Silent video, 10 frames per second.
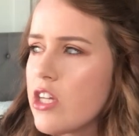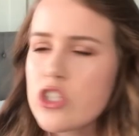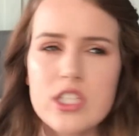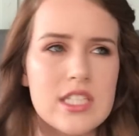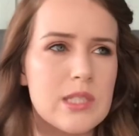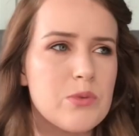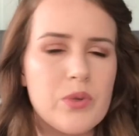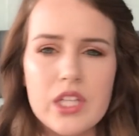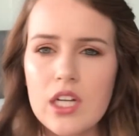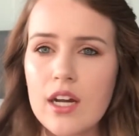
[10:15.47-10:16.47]
She sleeps
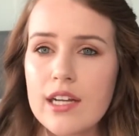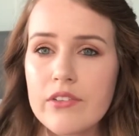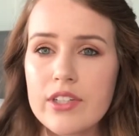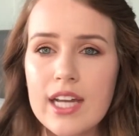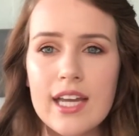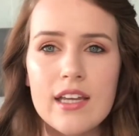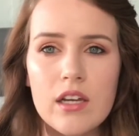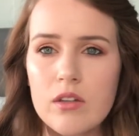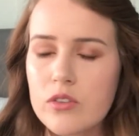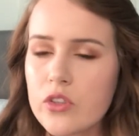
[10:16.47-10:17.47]
with it on every night
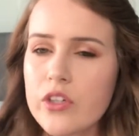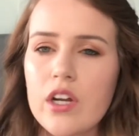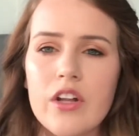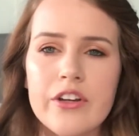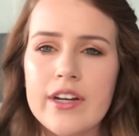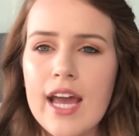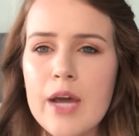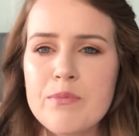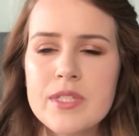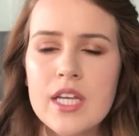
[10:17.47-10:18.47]
during all her
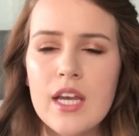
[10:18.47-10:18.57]
naps.